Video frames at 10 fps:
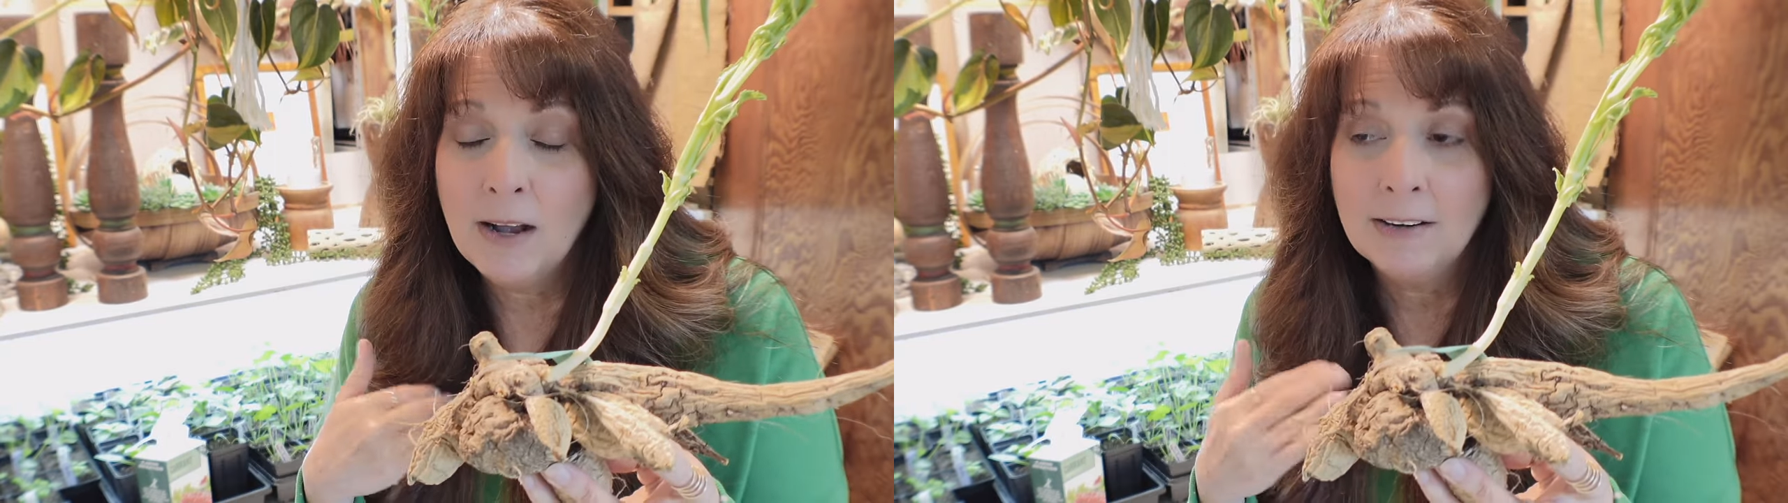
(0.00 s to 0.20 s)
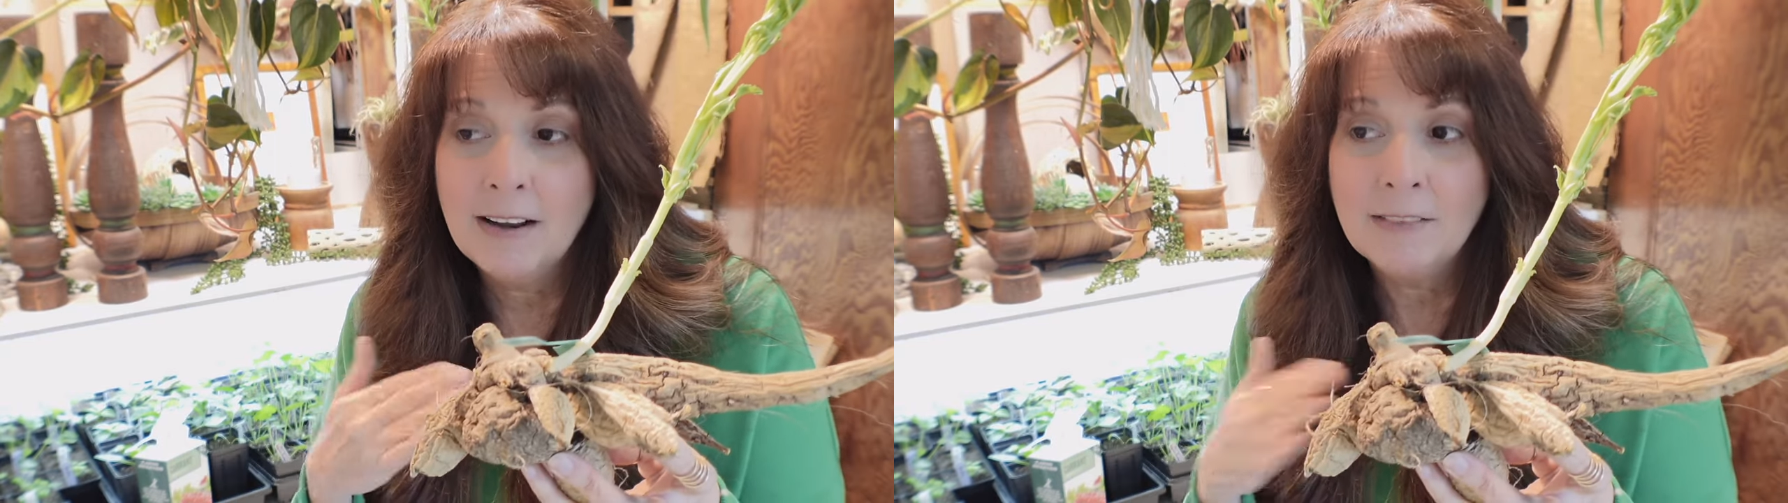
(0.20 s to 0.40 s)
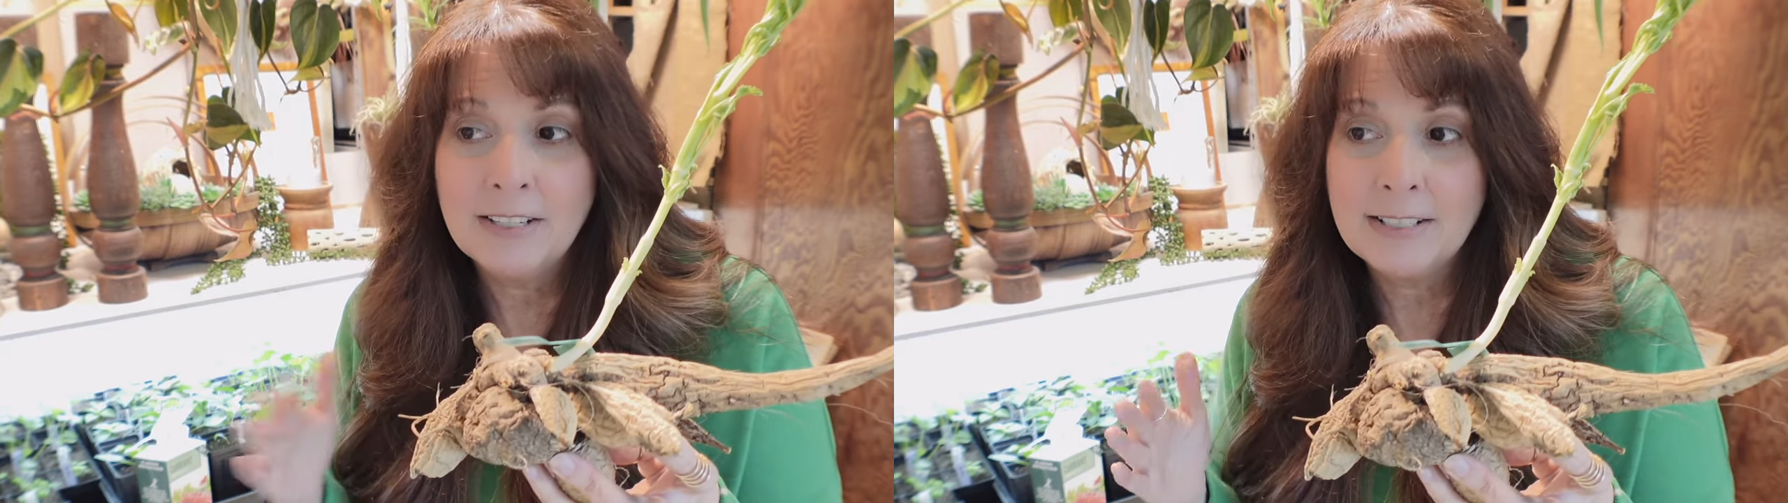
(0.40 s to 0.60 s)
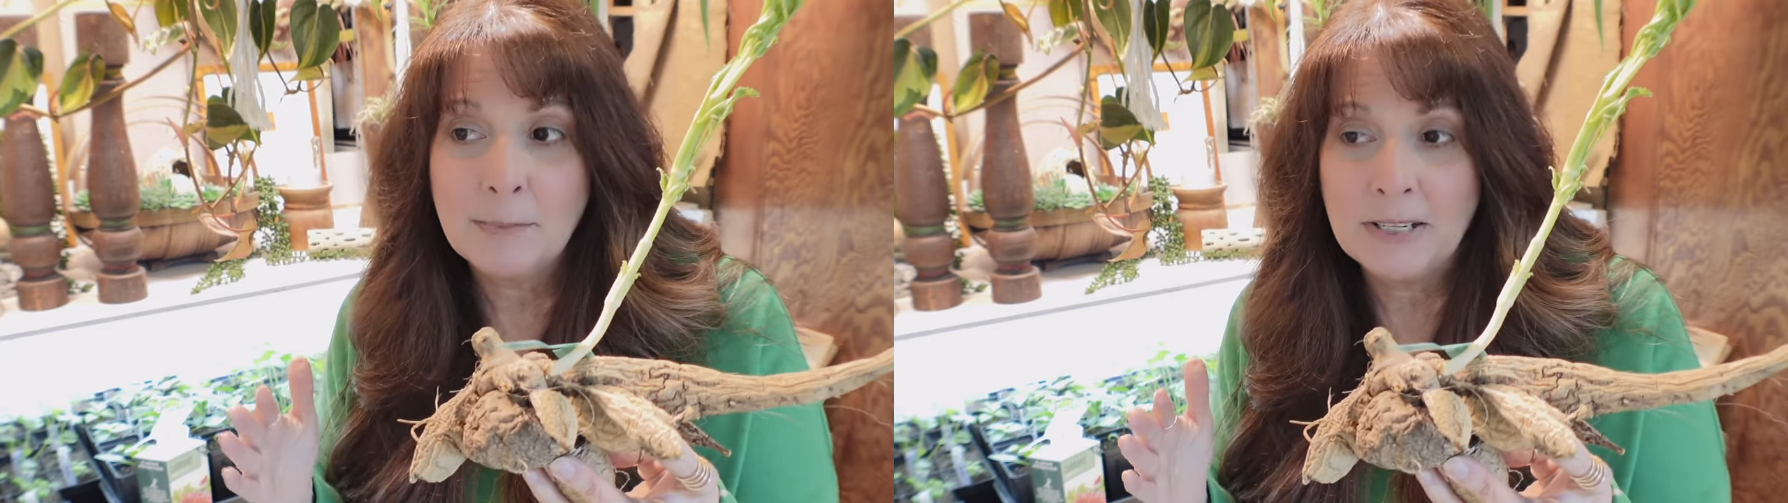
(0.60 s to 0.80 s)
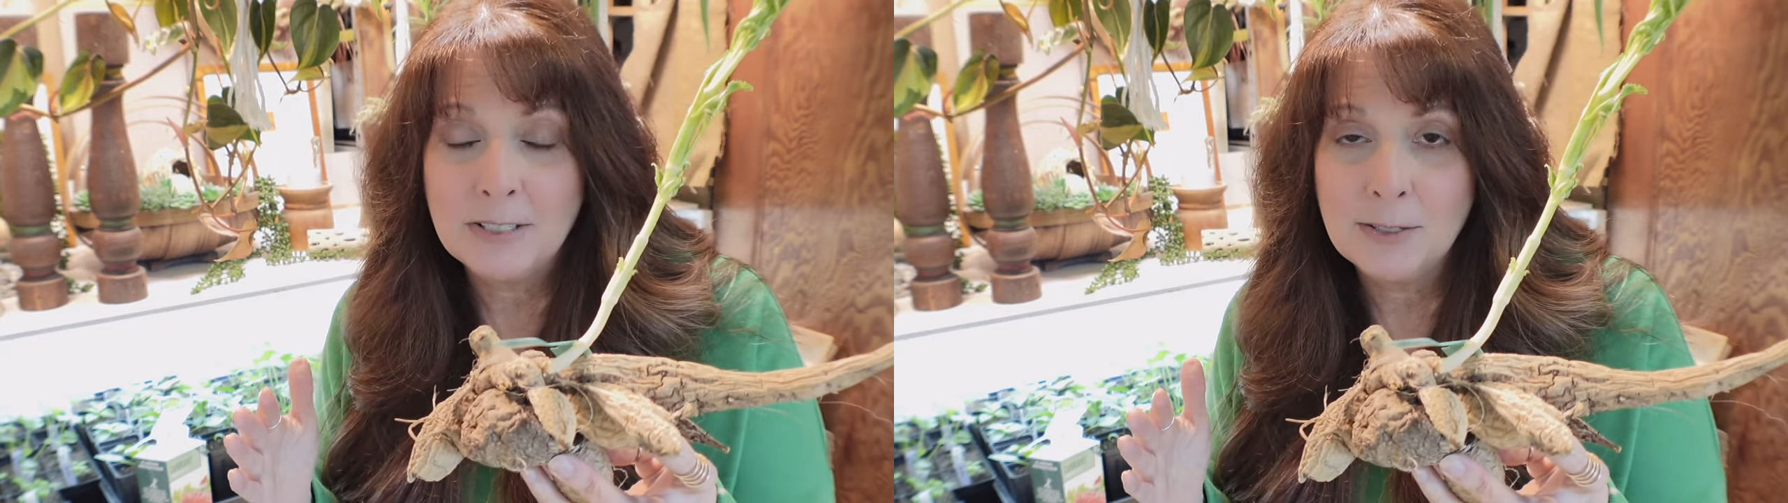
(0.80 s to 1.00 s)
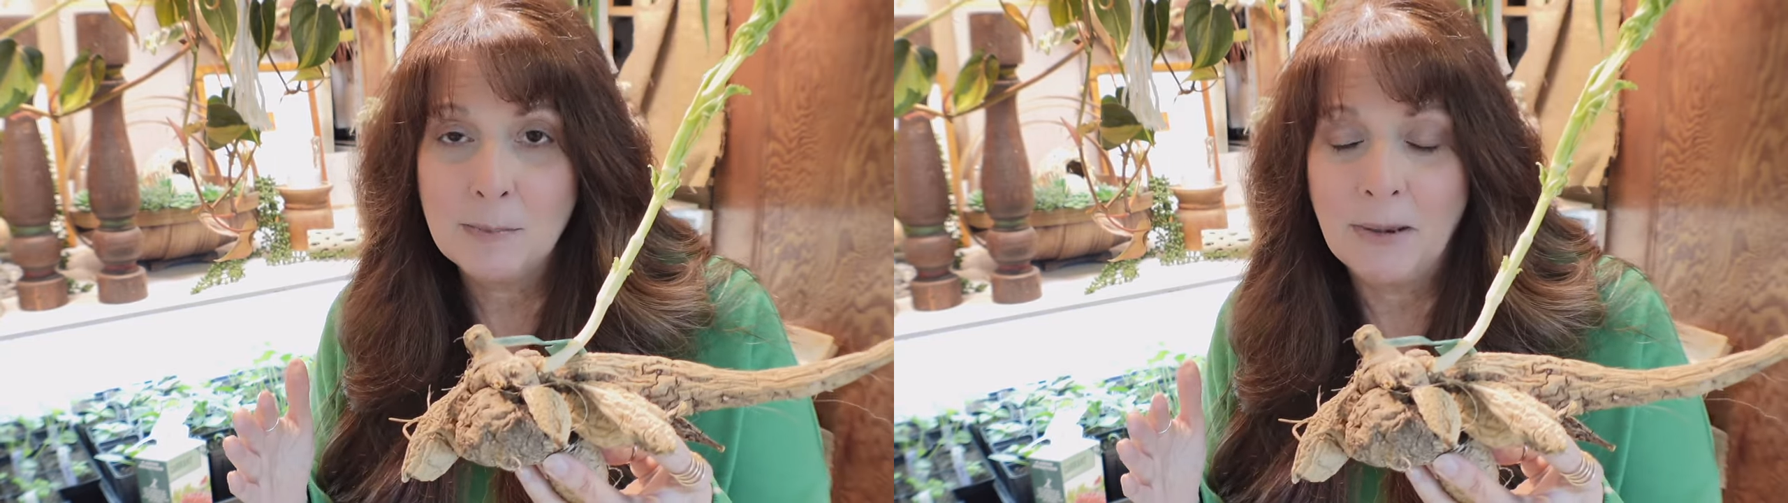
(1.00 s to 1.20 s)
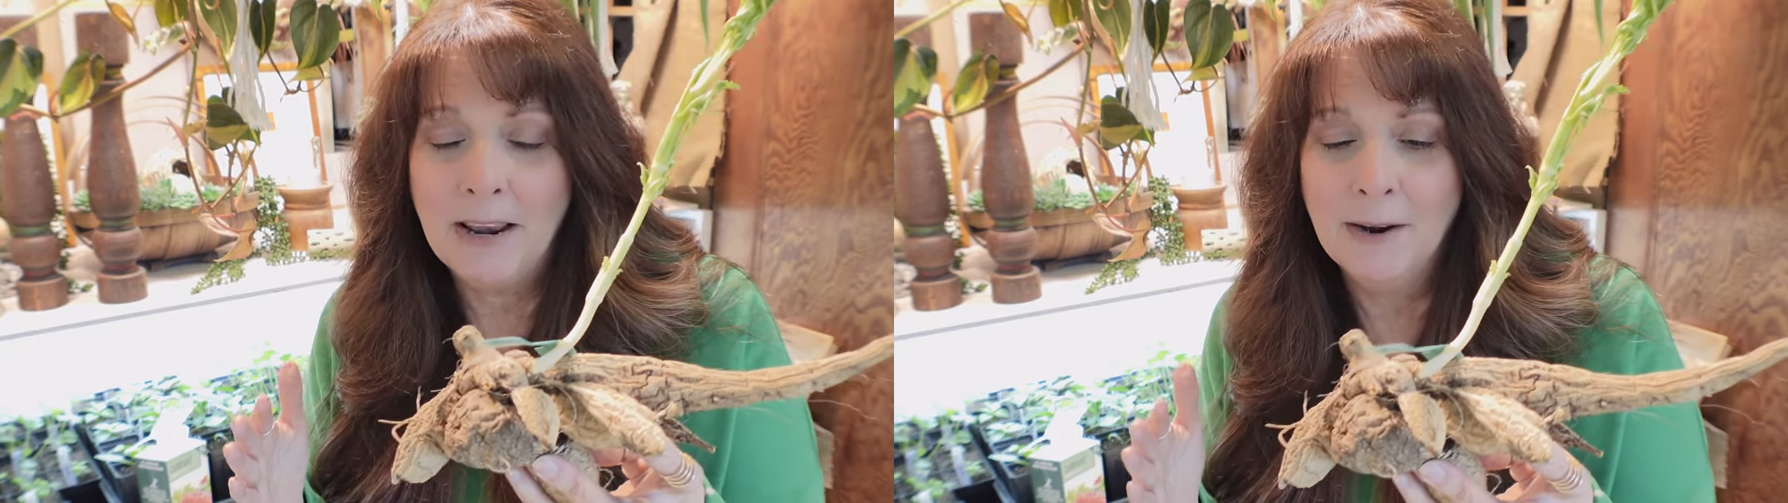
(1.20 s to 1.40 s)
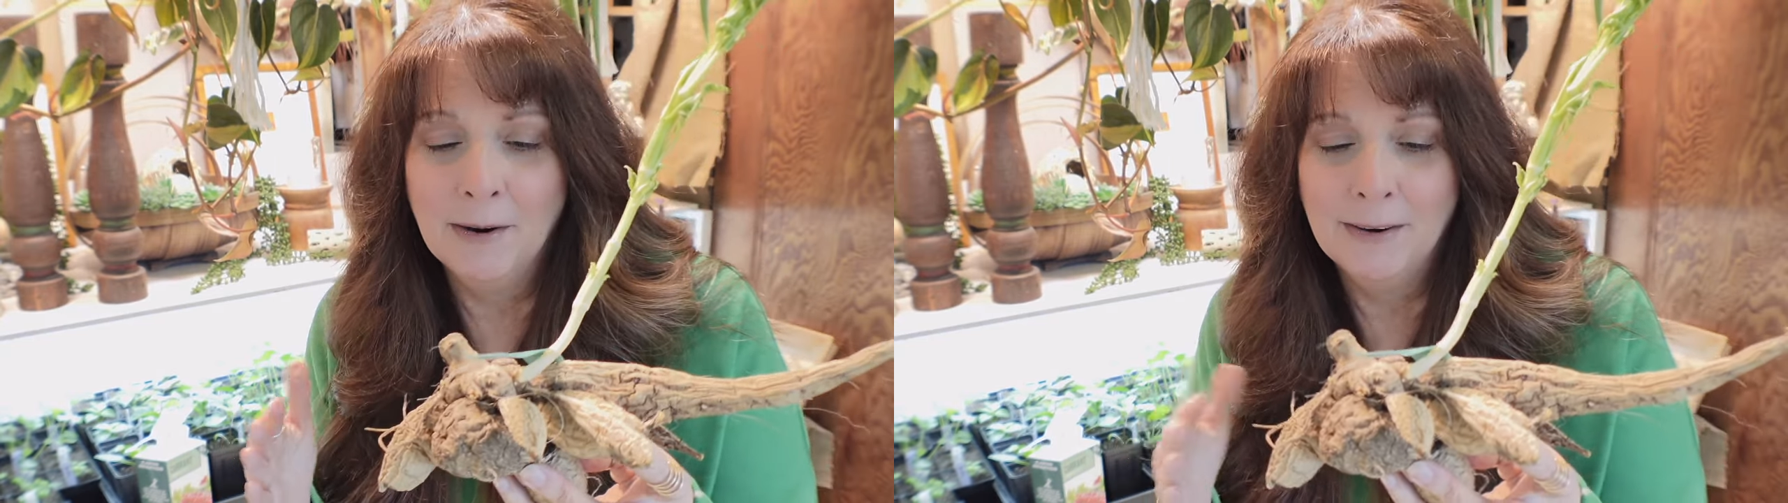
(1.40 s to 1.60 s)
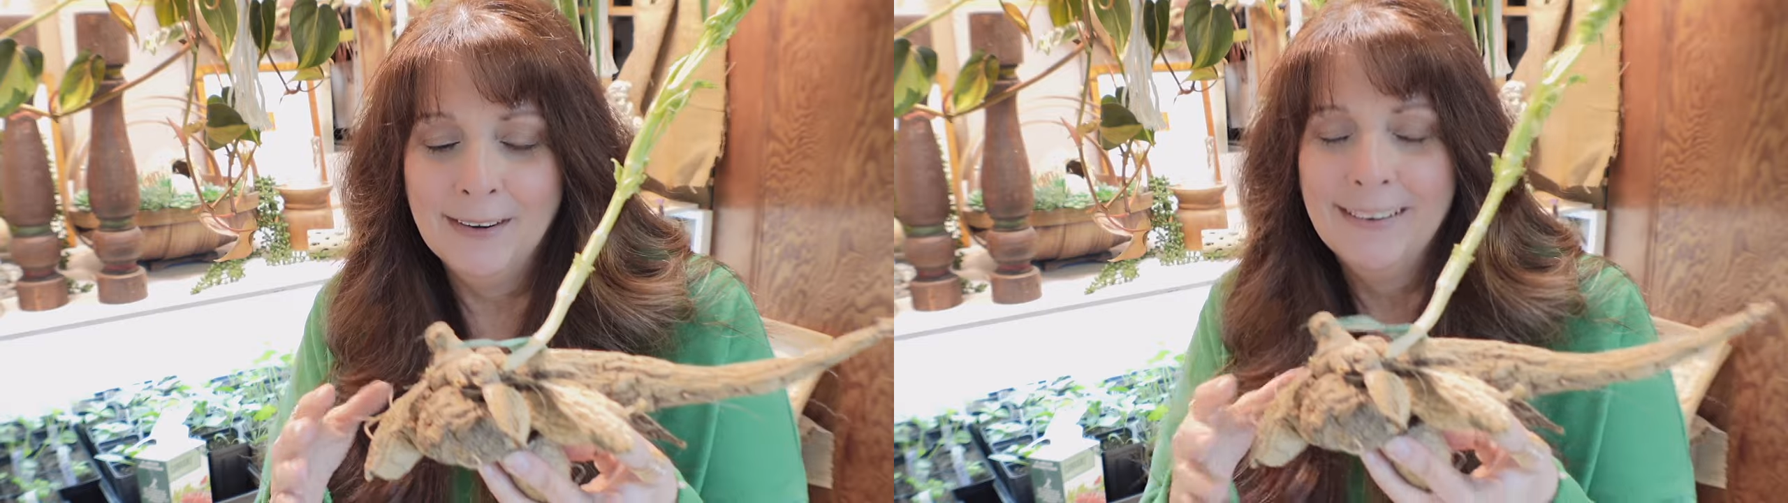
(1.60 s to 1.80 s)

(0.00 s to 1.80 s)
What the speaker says: I don't have any space to spare.